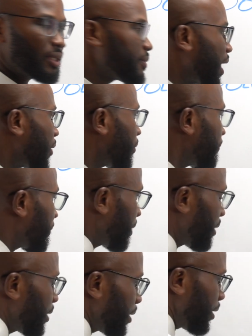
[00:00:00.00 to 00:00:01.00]
Now,
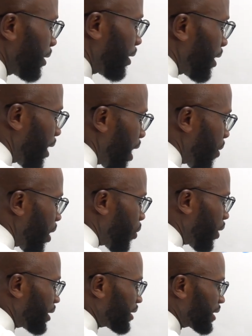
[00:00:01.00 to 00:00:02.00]
our
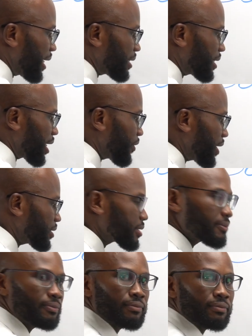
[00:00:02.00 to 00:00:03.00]
unwanted guest here
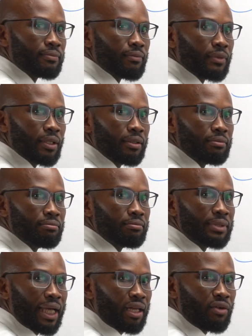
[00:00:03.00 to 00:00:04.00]
is
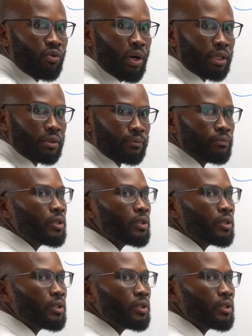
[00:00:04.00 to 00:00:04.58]
negative 1.